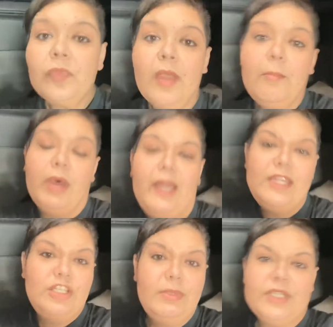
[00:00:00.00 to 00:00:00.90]
But
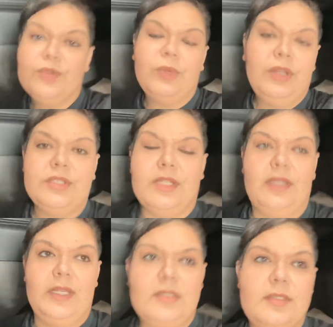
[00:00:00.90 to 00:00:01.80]
HEB doesn't run on
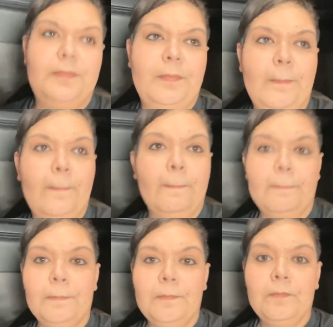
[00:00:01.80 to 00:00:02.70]
Sundays.
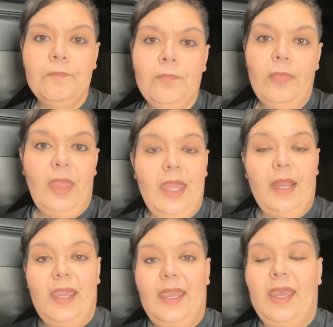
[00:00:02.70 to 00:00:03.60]
And
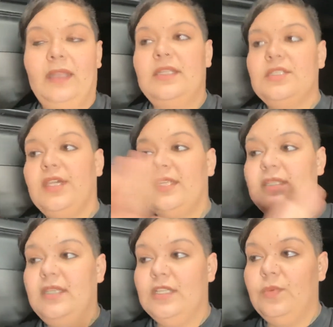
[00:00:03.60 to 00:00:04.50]
I had discussed
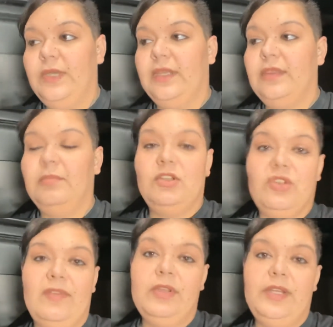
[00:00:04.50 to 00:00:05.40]
this with my
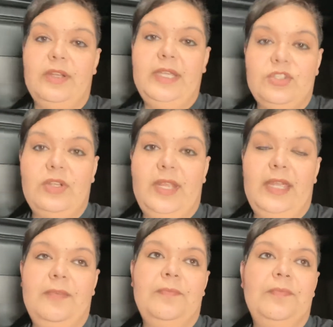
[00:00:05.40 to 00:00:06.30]
driver leader
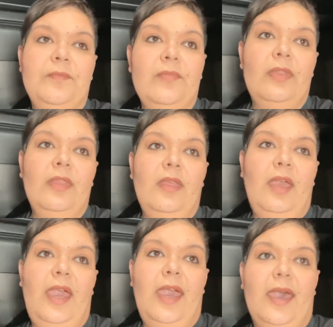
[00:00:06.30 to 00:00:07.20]
yesterday
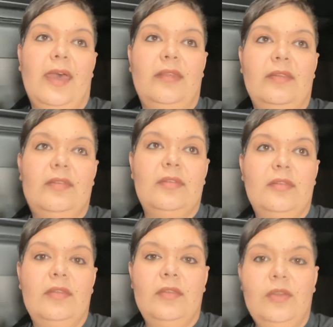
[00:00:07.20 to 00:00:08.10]
and
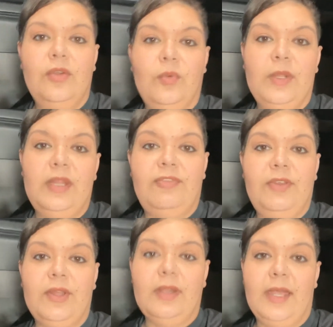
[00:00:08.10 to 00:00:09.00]
really
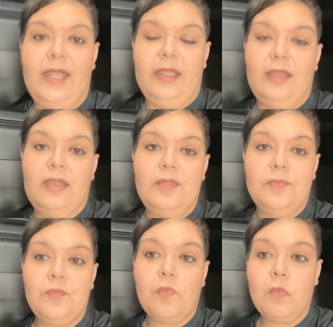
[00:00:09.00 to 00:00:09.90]
feel like,
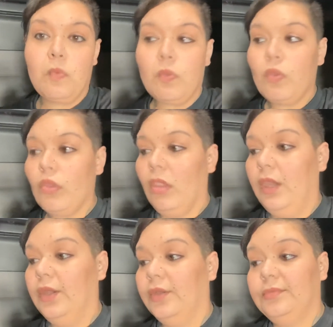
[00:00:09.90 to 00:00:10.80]
you
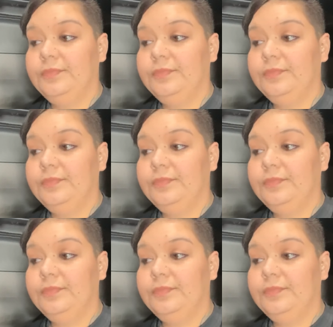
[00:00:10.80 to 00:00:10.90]
know,